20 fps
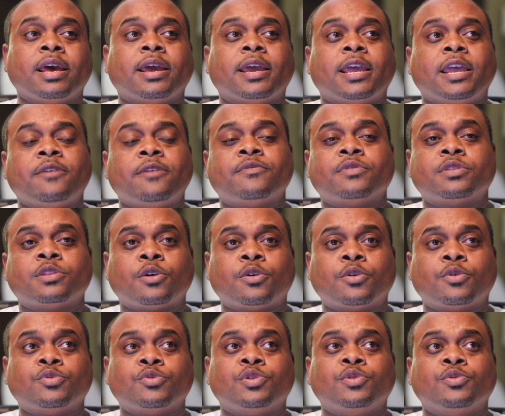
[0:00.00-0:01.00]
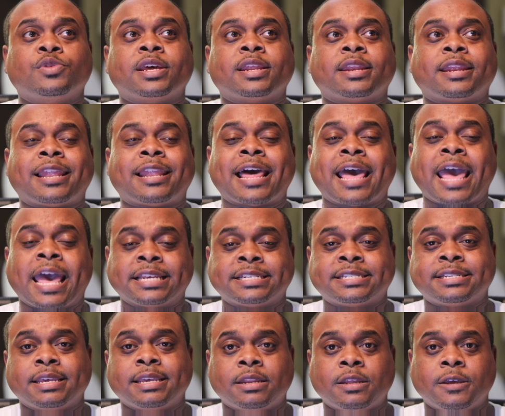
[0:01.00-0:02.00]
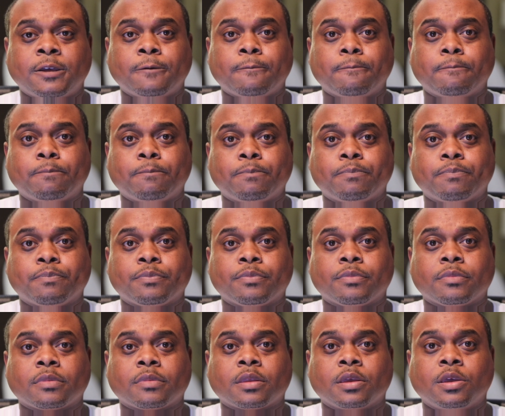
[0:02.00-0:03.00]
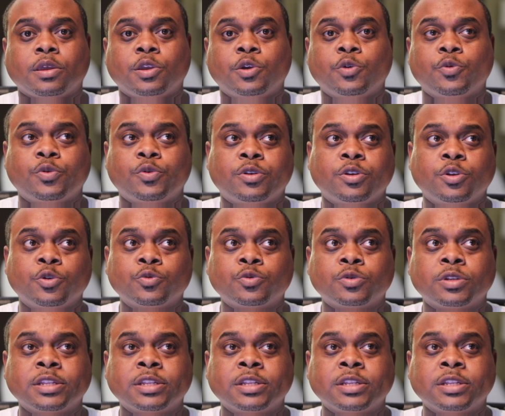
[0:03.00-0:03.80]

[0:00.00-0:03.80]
Even though you didn't last in it, you at